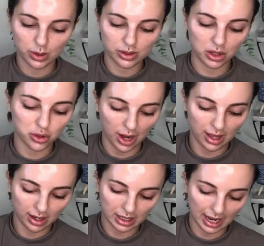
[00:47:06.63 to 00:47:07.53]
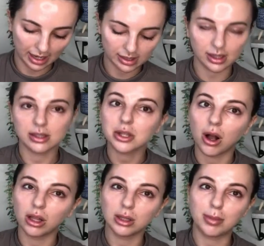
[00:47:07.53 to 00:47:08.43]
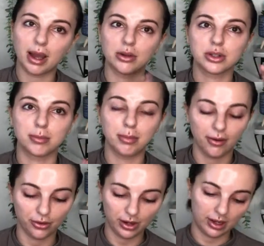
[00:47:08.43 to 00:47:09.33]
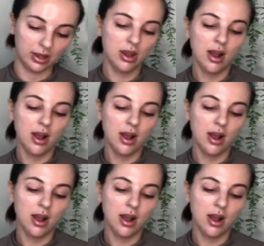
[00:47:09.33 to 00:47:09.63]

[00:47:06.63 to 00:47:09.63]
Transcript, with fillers: using Tret at night, it's all about buffering.